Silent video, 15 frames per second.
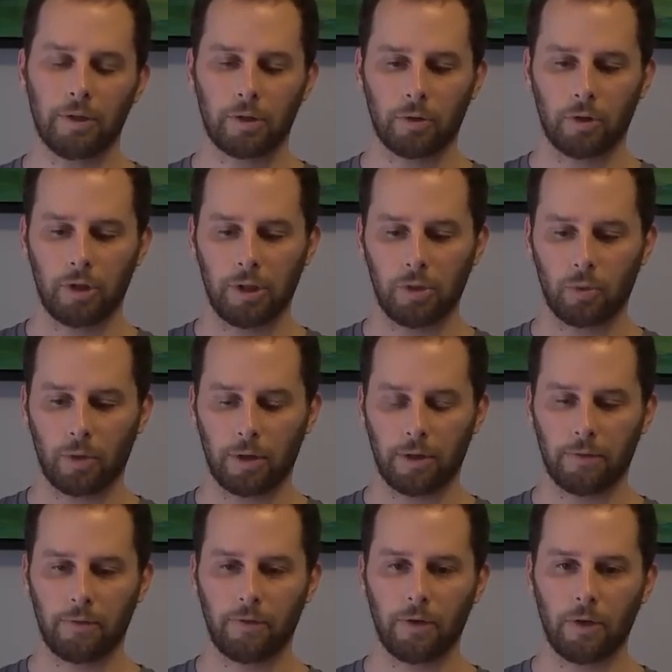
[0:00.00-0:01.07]
so she's one of
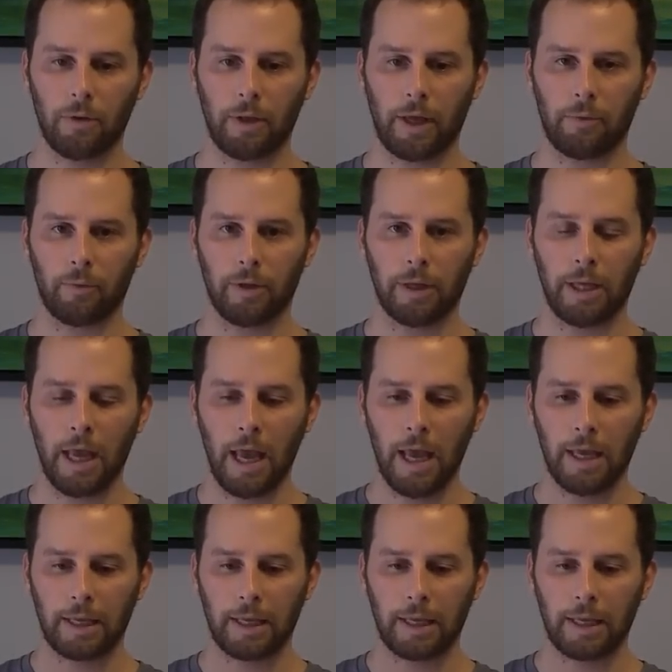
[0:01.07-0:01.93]
the few that really